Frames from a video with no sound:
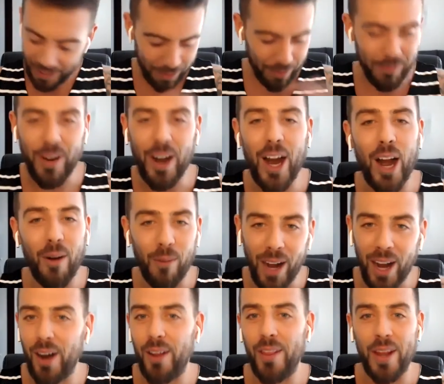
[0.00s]
very
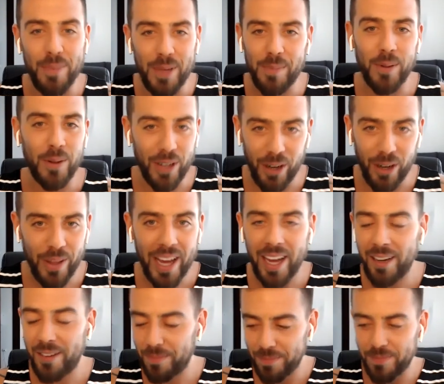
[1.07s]
rare that people know that
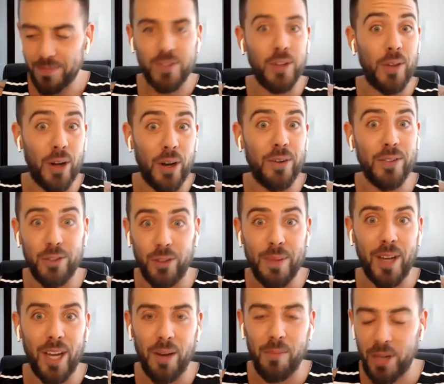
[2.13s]
to their dream
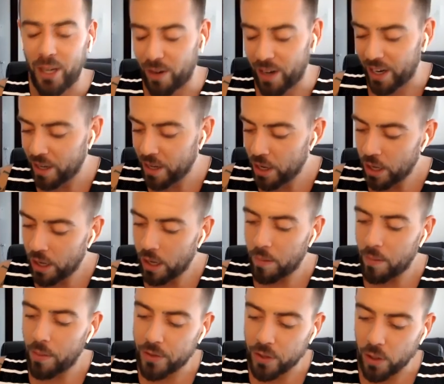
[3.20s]
company, right?
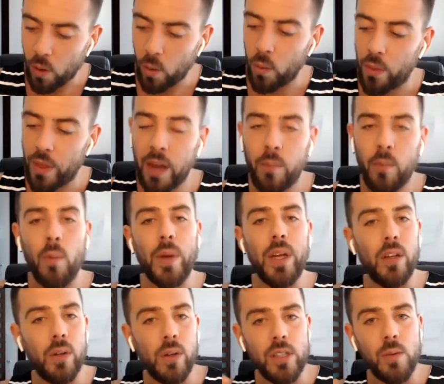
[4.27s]
So then what we
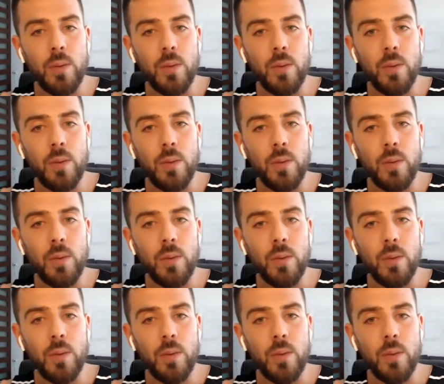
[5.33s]
do is we